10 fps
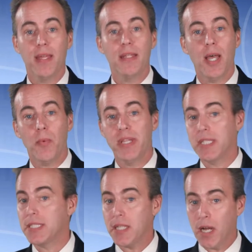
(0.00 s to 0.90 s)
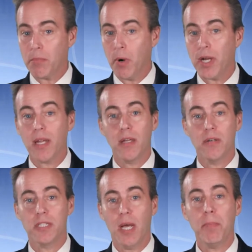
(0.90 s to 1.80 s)
that when the stock market
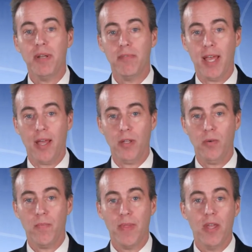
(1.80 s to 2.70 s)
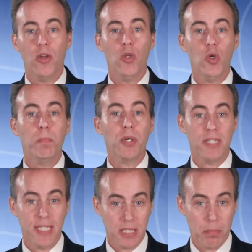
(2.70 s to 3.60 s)
goes up in value, you
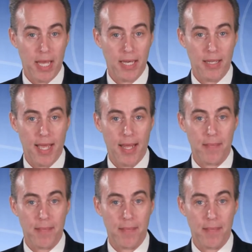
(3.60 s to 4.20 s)
participate in that.